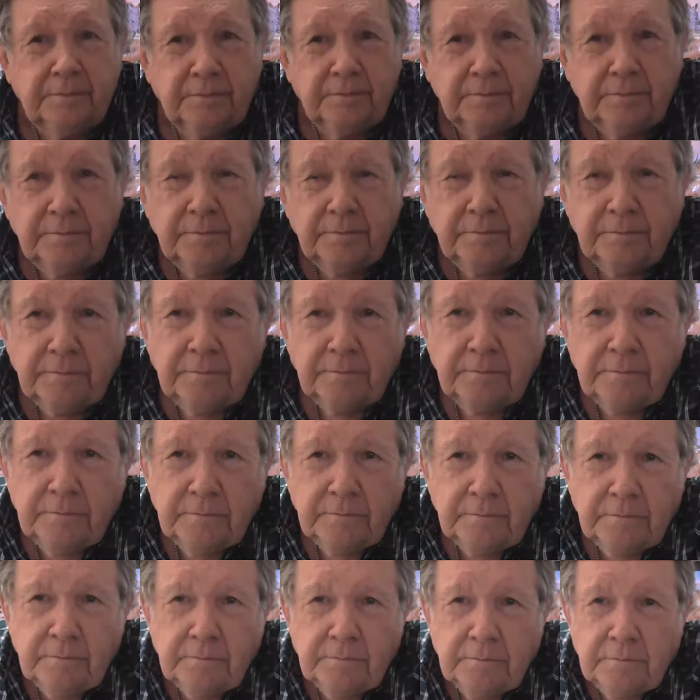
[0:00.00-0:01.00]

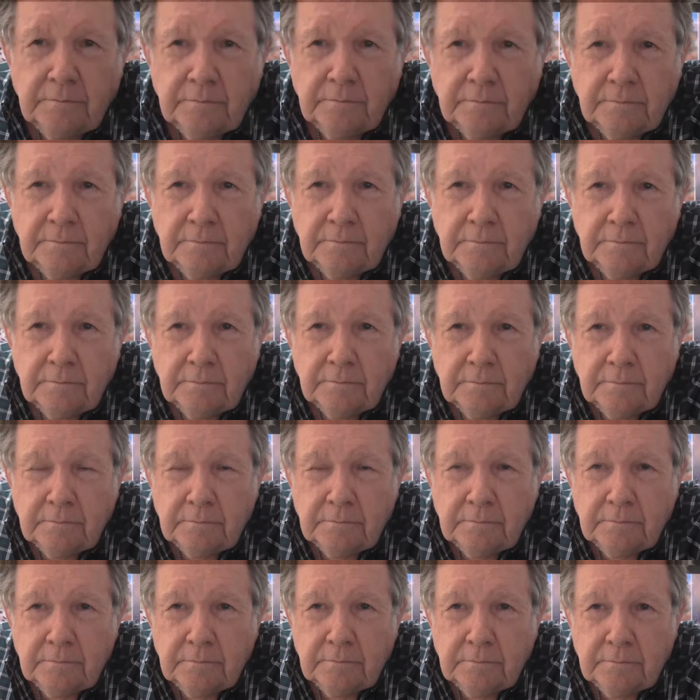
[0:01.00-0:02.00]

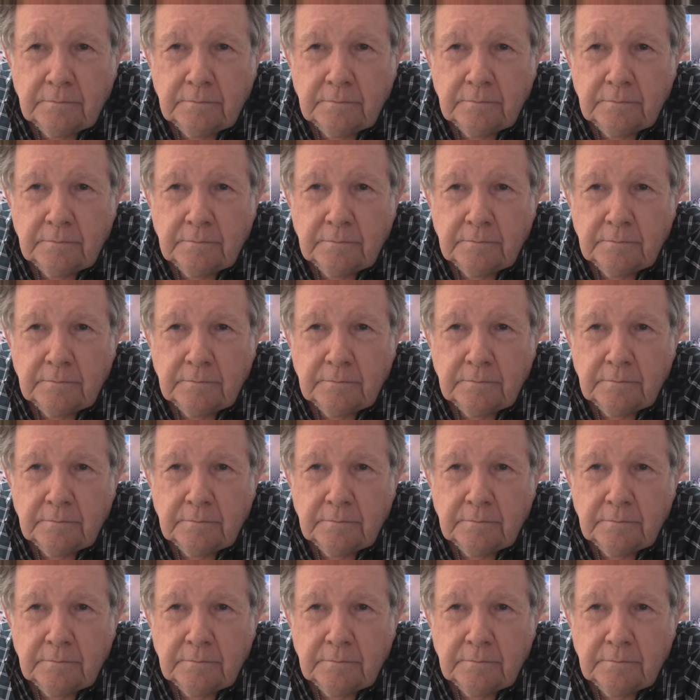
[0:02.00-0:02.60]
(no one is talking)